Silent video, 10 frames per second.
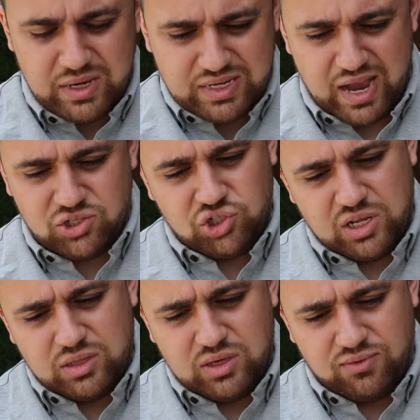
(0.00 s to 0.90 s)
be
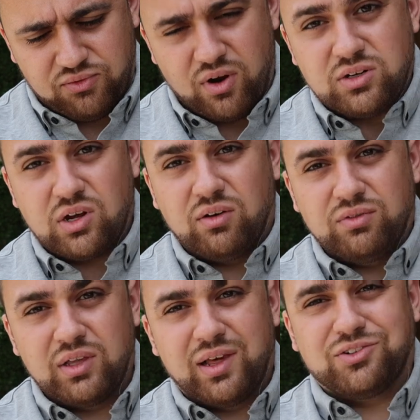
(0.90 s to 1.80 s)
attached in the front
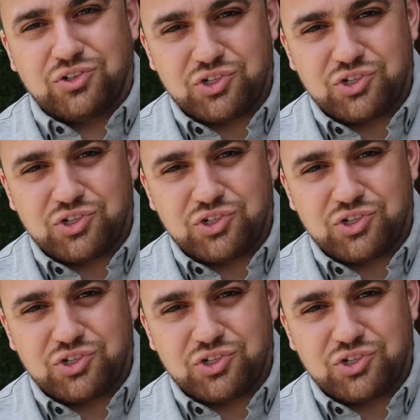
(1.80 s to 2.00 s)
of the electric